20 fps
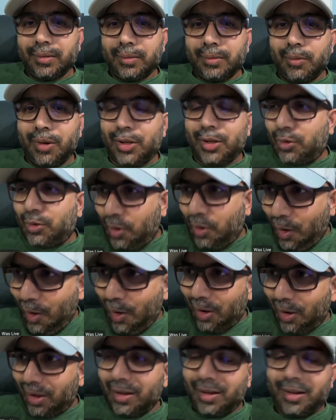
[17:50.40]
What's
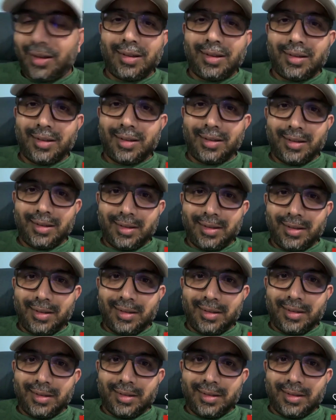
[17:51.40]
wrong?
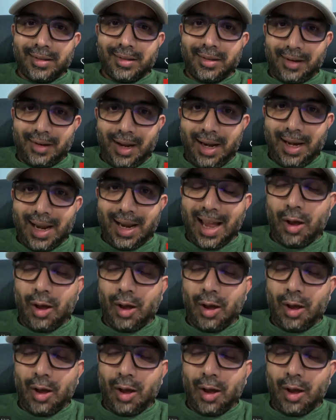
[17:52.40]
All right,